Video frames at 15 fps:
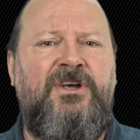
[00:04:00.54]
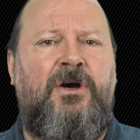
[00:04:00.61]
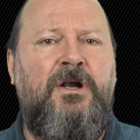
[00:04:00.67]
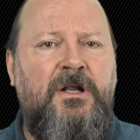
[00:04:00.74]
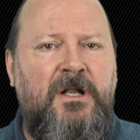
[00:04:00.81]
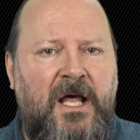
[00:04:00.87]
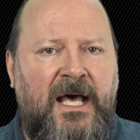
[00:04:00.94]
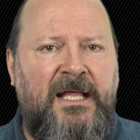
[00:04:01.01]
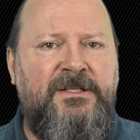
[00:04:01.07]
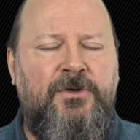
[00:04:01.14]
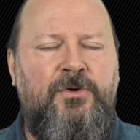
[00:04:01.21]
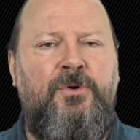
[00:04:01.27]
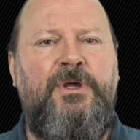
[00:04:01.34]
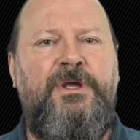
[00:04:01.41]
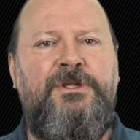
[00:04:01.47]
are not
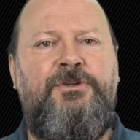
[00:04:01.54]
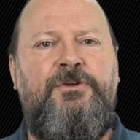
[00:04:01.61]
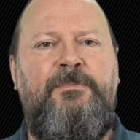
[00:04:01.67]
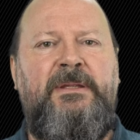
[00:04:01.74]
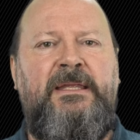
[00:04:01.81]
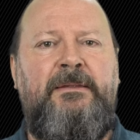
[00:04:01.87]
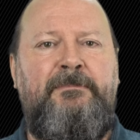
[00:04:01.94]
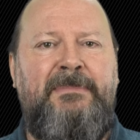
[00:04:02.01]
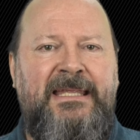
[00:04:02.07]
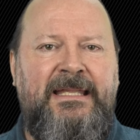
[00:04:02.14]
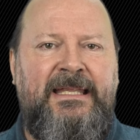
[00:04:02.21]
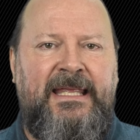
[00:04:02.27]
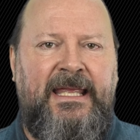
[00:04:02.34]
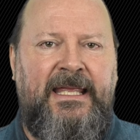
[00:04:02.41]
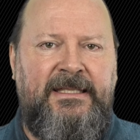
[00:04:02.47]
going to be
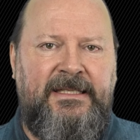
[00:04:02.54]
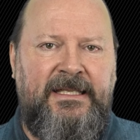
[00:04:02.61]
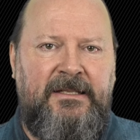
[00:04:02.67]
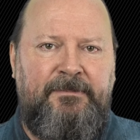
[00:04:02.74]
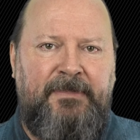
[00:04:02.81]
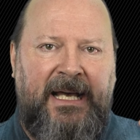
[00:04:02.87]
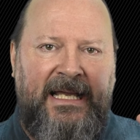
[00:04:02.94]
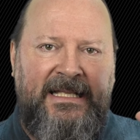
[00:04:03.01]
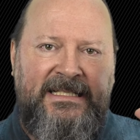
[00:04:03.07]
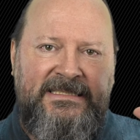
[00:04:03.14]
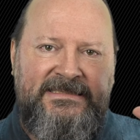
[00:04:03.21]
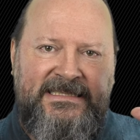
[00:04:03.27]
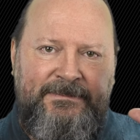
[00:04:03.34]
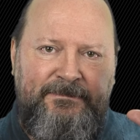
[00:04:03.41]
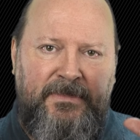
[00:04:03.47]
mediated by
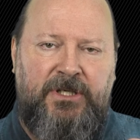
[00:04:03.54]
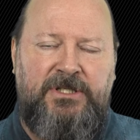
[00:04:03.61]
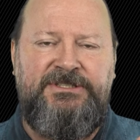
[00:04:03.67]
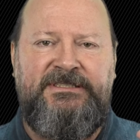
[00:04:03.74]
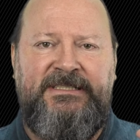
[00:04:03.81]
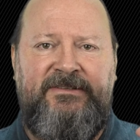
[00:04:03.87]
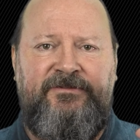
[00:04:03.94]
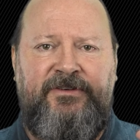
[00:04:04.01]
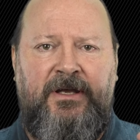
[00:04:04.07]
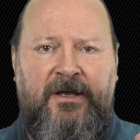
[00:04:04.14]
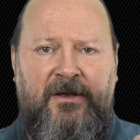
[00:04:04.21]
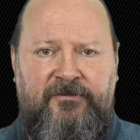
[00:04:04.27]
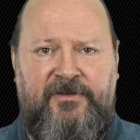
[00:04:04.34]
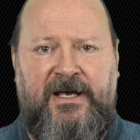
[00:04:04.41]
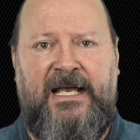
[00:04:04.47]
these immersive
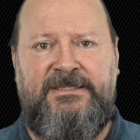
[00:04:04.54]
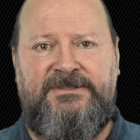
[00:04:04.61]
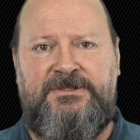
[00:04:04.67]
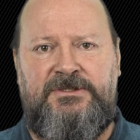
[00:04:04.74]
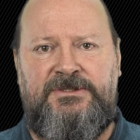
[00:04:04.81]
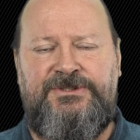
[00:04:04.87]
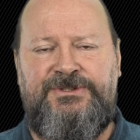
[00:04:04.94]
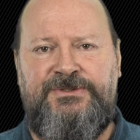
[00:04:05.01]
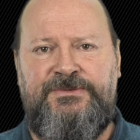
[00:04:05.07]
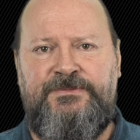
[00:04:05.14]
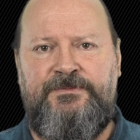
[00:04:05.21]
visors.